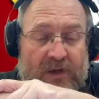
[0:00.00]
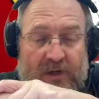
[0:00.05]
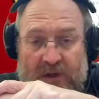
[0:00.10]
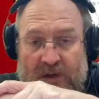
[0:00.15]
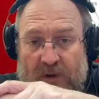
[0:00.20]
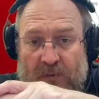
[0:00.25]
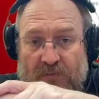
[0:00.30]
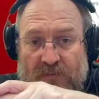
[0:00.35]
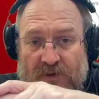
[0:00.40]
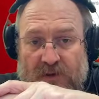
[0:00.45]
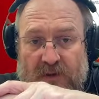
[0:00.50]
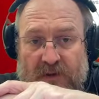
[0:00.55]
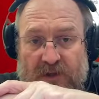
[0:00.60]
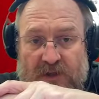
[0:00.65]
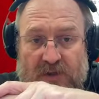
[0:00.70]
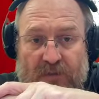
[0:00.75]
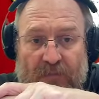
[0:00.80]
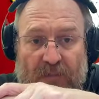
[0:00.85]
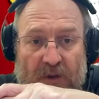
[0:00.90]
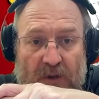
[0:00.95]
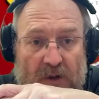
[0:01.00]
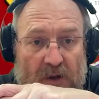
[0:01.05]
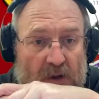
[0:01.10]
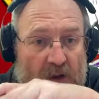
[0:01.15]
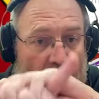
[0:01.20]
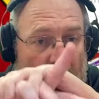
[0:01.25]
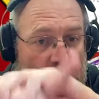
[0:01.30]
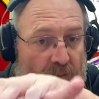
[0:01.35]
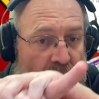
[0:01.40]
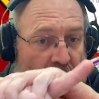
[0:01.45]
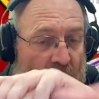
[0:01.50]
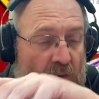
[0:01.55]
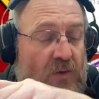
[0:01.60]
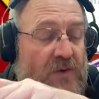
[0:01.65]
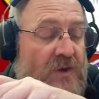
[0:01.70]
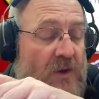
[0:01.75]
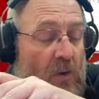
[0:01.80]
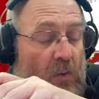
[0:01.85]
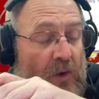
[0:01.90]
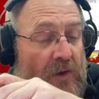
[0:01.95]
it comes to this. But
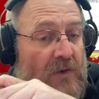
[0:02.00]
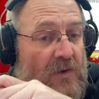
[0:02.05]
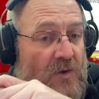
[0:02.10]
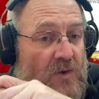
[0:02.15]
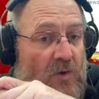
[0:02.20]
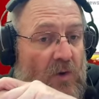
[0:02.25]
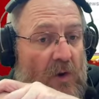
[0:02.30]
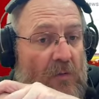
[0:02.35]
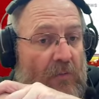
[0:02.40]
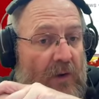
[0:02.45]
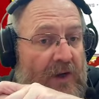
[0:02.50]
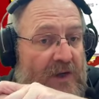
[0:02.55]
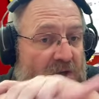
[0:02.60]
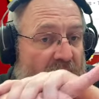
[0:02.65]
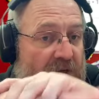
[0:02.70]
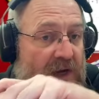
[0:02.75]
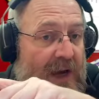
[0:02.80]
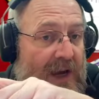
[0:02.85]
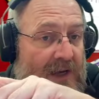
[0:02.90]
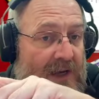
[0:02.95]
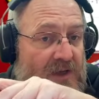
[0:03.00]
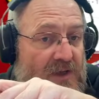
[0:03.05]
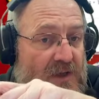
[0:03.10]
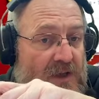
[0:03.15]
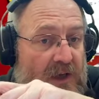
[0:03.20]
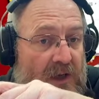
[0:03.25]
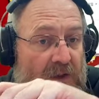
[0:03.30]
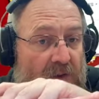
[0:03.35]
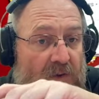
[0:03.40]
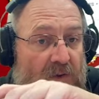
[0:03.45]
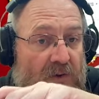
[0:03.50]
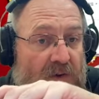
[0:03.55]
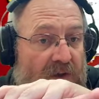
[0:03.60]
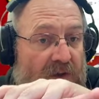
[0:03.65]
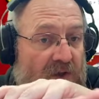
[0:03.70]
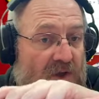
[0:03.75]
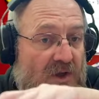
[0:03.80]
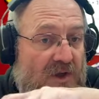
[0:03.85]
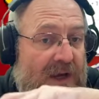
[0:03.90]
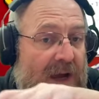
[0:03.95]
also when you join my chats here, you
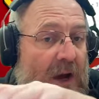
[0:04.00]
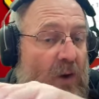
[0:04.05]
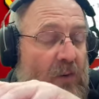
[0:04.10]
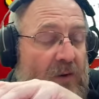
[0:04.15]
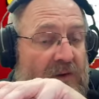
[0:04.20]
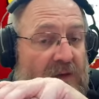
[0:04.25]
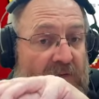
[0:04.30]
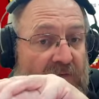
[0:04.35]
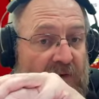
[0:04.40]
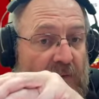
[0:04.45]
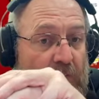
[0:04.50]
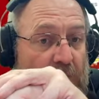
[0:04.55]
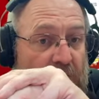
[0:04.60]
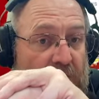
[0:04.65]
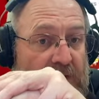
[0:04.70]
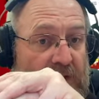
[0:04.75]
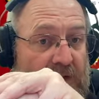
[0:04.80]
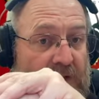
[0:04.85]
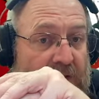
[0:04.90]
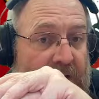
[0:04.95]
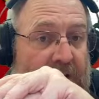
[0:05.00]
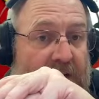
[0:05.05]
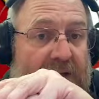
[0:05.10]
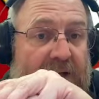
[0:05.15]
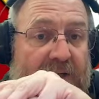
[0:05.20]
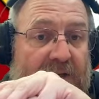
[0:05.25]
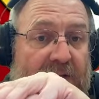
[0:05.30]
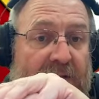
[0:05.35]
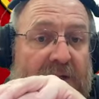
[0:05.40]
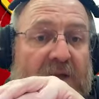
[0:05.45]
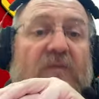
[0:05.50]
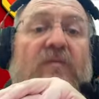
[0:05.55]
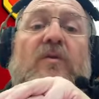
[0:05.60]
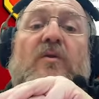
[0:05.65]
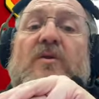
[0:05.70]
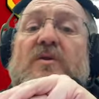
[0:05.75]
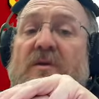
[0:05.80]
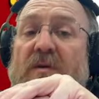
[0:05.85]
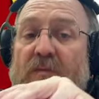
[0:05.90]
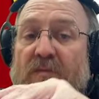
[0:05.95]
can chat with everybody and they can give
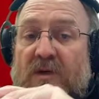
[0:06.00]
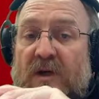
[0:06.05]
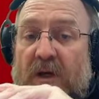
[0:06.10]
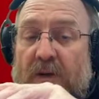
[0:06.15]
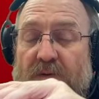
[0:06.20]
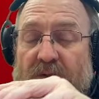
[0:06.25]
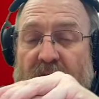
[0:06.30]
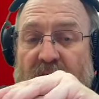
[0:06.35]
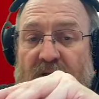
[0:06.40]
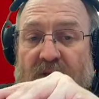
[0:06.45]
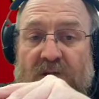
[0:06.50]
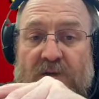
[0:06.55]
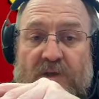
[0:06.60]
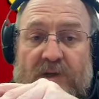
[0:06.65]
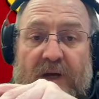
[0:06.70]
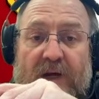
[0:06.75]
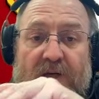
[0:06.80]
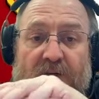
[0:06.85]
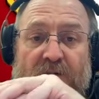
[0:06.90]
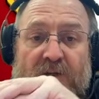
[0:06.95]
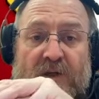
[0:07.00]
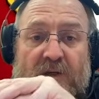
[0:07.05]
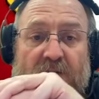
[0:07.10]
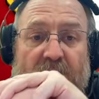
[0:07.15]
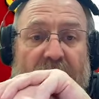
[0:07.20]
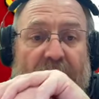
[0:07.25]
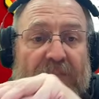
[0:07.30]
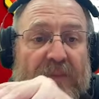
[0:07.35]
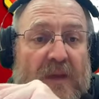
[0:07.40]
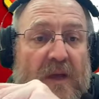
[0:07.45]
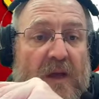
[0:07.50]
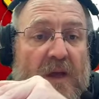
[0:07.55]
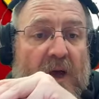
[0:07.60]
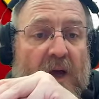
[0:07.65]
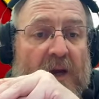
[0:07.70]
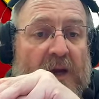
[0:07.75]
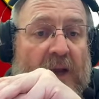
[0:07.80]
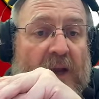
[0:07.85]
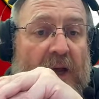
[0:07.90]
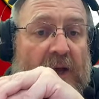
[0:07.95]
you some tips and suggestions.
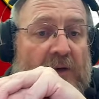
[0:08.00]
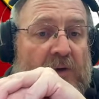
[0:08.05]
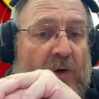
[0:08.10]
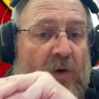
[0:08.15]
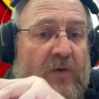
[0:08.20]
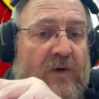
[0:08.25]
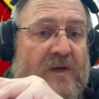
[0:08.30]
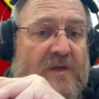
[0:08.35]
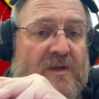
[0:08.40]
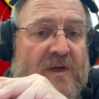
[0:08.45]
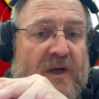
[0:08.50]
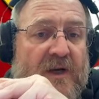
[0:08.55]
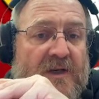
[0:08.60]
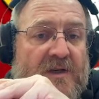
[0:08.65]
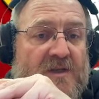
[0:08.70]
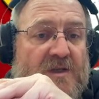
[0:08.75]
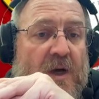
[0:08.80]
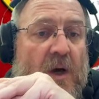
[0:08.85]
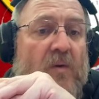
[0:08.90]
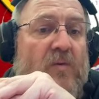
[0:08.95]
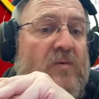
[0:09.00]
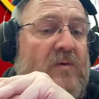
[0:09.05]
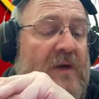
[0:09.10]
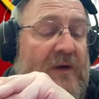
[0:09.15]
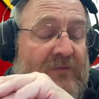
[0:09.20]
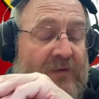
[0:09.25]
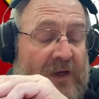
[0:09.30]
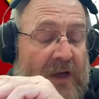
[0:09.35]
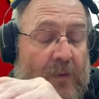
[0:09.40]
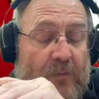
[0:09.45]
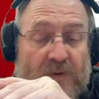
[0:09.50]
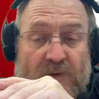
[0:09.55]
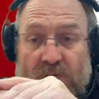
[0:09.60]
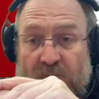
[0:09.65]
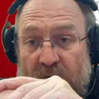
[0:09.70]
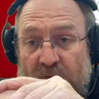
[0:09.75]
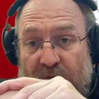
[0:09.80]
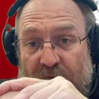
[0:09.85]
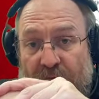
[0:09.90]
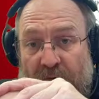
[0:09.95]
Like Lordy says, don't level up
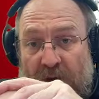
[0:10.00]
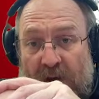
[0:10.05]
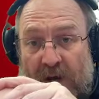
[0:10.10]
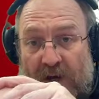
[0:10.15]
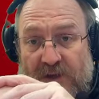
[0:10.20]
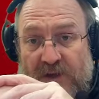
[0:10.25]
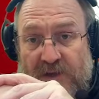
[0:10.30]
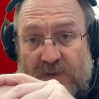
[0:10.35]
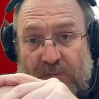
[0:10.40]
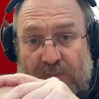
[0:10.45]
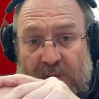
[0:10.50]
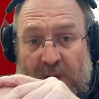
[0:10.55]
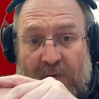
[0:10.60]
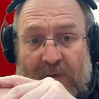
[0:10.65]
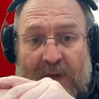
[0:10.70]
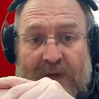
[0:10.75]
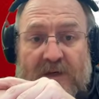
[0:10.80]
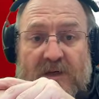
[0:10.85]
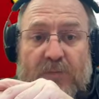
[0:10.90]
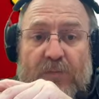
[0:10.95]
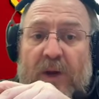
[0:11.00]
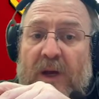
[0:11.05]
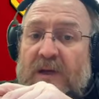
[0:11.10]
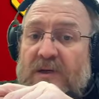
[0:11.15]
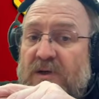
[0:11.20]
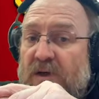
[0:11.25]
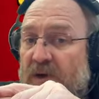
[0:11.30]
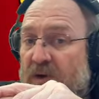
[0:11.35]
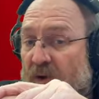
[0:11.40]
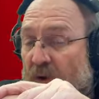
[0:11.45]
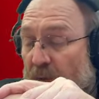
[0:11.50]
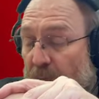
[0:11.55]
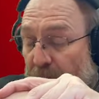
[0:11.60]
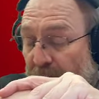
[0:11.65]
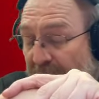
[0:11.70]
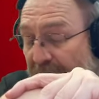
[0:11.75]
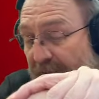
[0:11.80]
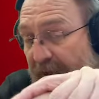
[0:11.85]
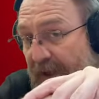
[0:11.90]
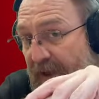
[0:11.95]
too fast. Now, that depends on your
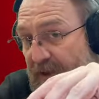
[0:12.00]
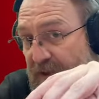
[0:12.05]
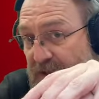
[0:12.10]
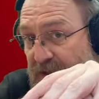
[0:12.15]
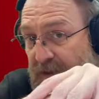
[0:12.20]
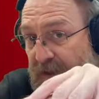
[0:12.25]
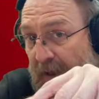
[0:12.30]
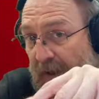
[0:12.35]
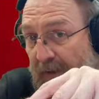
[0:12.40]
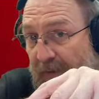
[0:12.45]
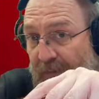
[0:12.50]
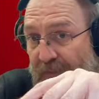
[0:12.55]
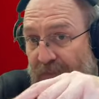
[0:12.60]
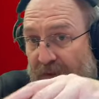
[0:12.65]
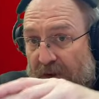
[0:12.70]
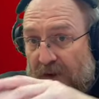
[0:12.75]
playing style.